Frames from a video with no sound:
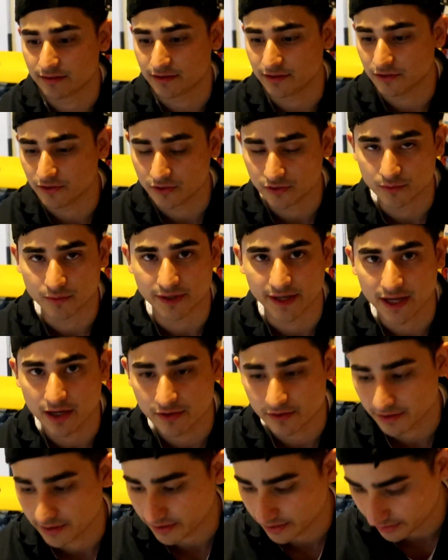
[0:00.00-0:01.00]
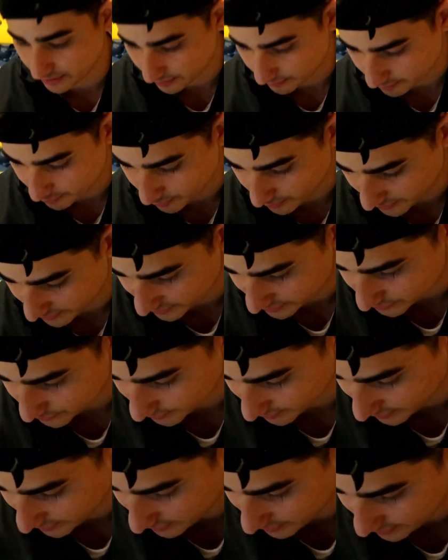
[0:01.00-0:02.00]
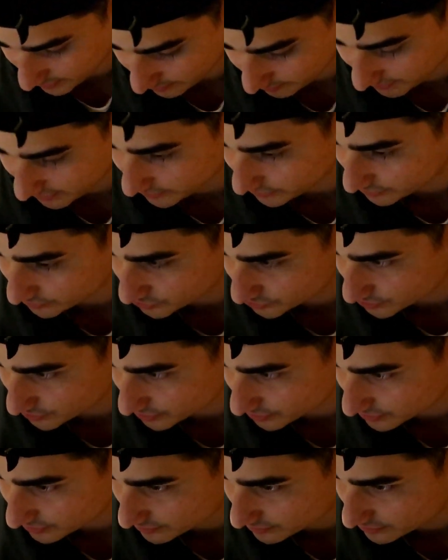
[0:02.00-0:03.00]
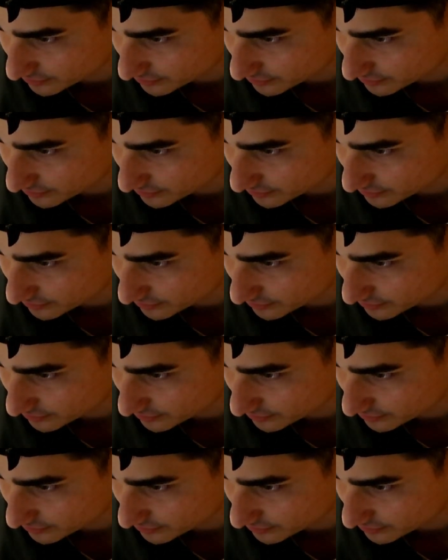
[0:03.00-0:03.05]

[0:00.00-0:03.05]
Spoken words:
the old one out and putting this one in and making sure